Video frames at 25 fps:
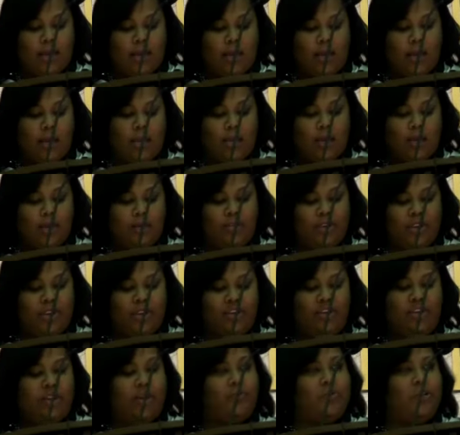he killed the
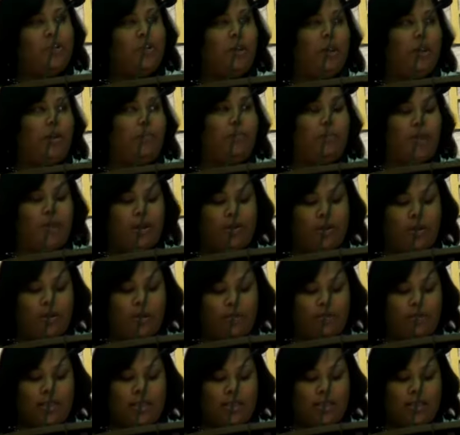Egyptian and buried
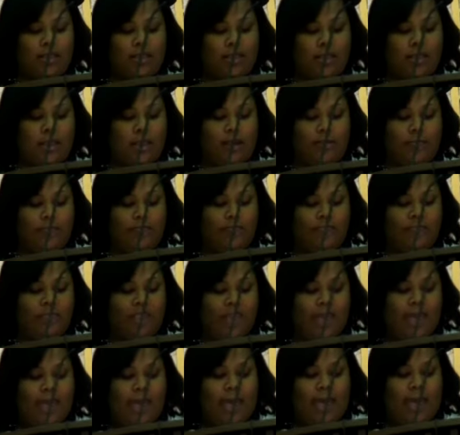him in the sand.
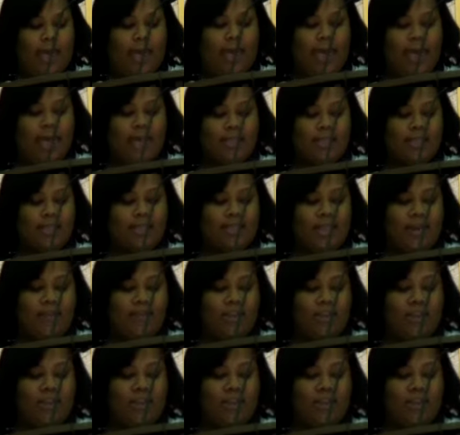Acts